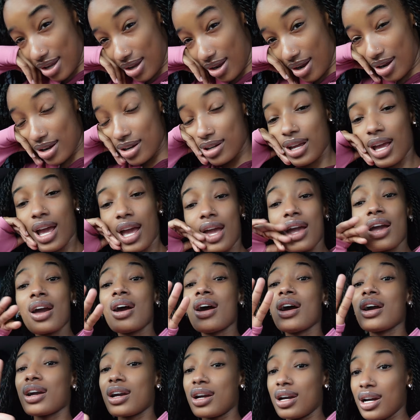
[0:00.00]
y'all, okay?
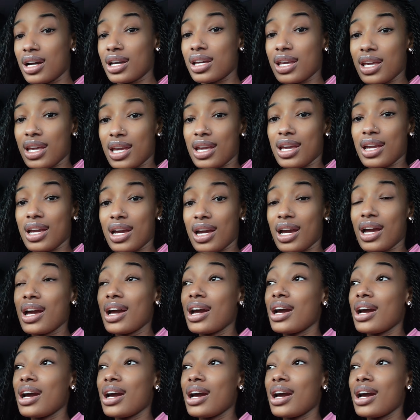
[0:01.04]
Cooking.